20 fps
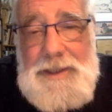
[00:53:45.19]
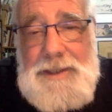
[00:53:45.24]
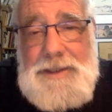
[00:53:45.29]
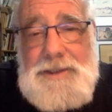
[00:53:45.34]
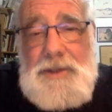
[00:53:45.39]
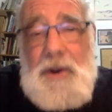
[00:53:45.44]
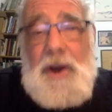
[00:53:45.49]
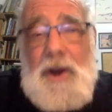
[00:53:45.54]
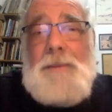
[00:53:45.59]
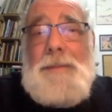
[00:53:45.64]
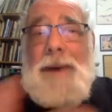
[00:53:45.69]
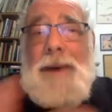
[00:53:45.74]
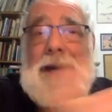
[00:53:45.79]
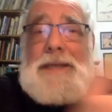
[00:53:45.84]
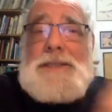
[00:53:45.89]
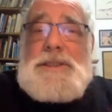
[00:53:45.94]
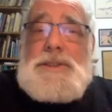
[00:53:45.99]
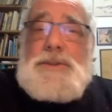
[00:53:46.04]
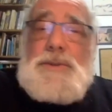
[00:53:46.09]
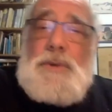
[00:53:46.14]
So
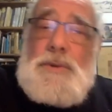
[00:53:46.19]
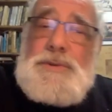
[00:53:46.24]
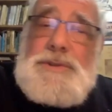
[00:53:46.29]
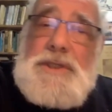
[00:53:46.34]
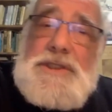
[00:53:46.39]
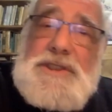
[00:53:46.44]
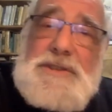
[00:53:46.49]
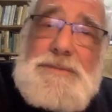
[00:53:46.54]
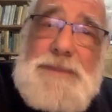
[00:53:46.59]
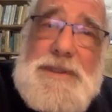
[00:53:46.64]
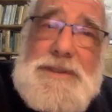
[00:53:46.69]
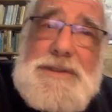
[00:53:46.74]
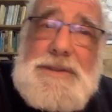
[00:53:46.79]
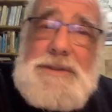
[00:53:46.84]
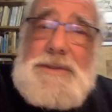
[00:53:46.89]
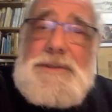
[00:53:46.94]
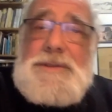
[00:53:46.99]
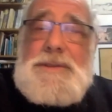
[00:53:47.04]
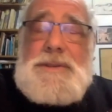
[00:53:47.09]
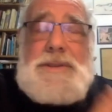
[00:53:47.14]
Hamas throws its
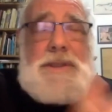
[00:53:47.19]
missiles.